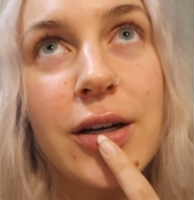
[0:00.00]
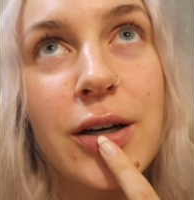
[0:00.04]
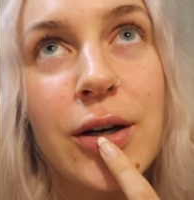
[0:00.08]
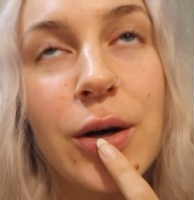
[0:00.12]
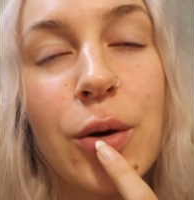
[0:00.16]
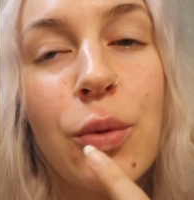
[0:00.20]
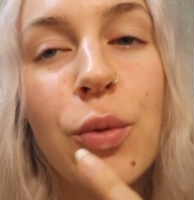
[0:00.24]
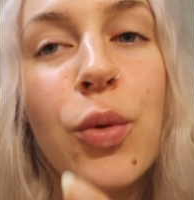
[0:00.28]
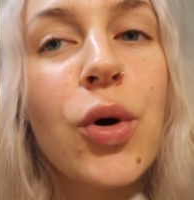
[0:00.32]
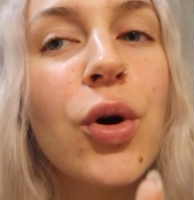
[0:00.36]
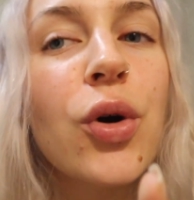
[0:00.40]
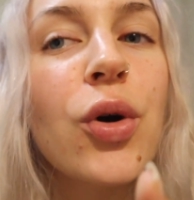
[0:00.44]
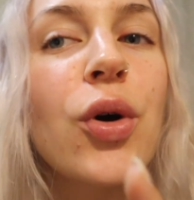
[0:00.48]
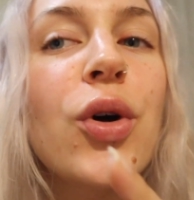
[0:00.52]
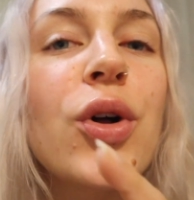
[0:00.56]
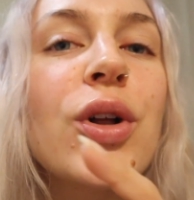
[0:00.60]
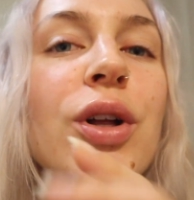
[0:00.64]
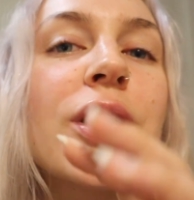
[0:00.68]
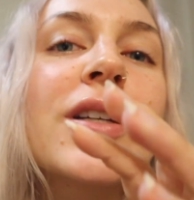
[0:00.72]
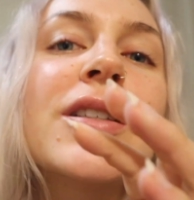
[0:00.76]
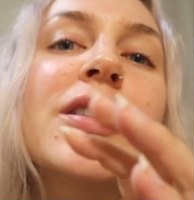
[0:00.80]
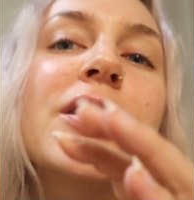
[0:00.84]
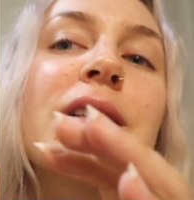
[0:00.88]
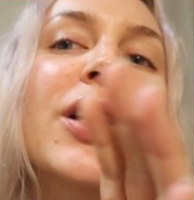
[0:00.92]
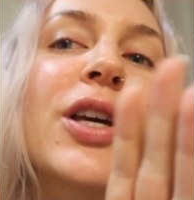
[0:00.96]
we're all
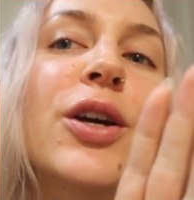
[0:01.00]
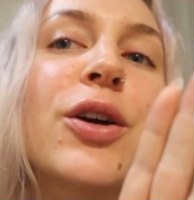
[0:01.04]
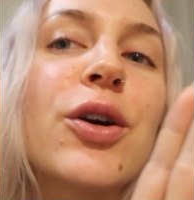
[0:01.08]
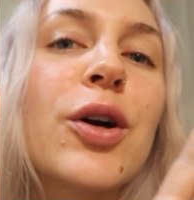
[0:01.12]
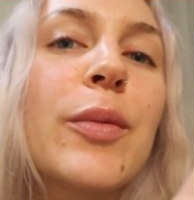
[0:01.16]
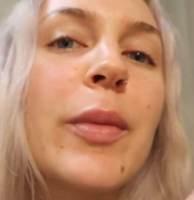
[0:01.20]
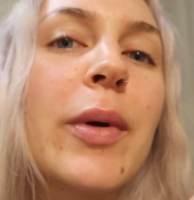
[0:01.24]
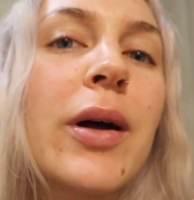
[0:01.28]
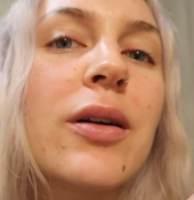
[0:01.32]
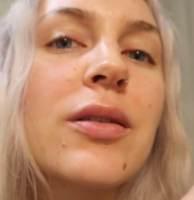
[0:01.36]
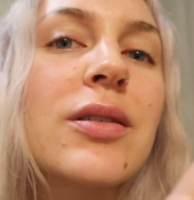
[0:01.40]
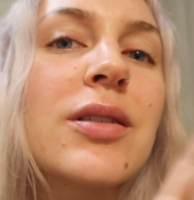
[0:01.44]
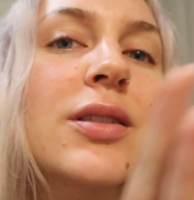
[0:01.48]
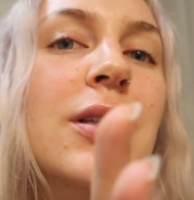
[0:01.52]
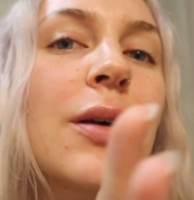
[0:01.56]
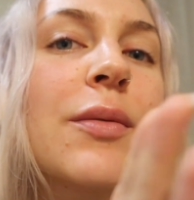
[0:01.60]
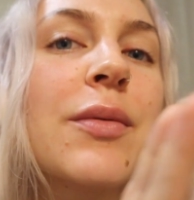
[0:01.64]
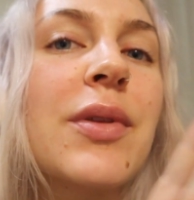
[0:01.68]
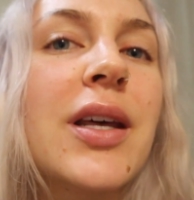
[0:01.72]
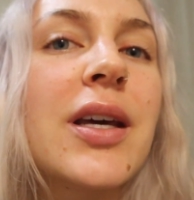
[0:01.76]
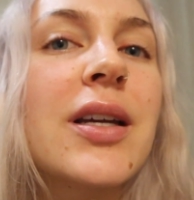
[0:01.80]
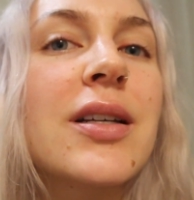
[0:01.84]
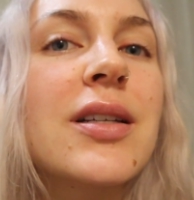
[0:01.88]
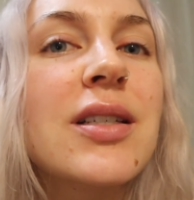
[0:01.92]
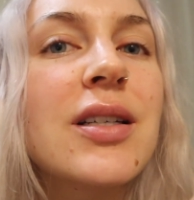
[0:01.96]
insecure about
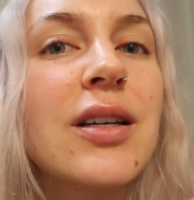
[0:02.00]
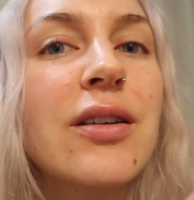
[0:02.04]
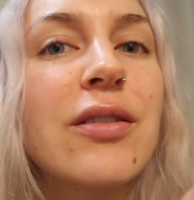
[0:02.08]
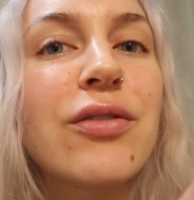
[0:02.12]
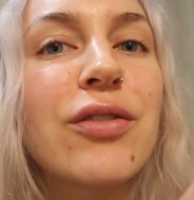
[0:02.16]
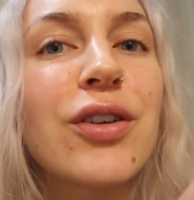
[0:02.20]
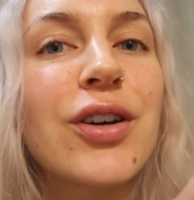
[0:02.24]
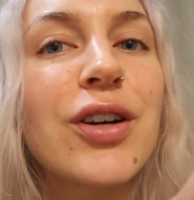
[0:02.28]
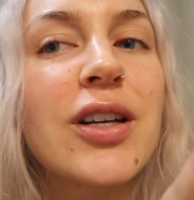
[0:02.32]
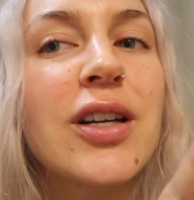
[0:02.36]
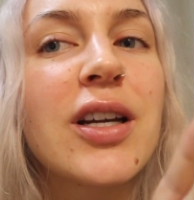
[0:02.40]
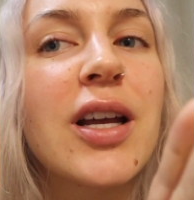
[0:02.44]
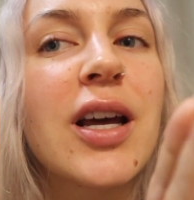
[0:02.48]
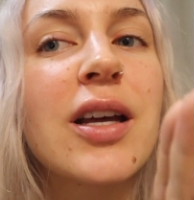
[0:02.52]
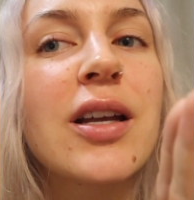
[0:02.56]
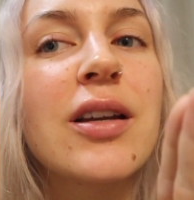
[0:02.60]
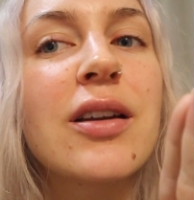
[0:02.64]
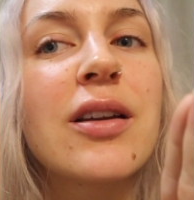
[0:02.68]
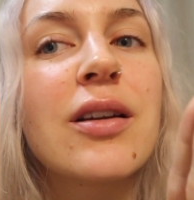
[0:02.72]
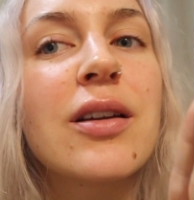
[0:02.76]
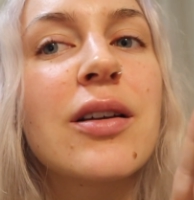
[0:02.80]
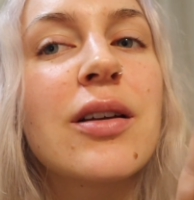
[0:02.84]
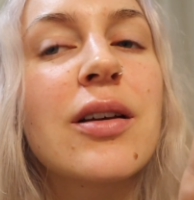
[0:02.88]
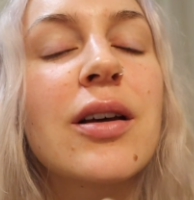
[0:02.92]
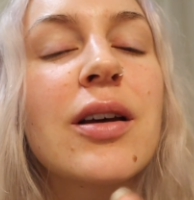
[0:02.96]
something different
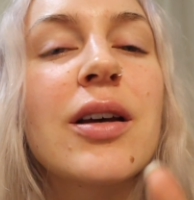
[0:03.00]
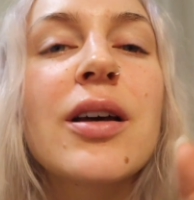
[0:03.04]
and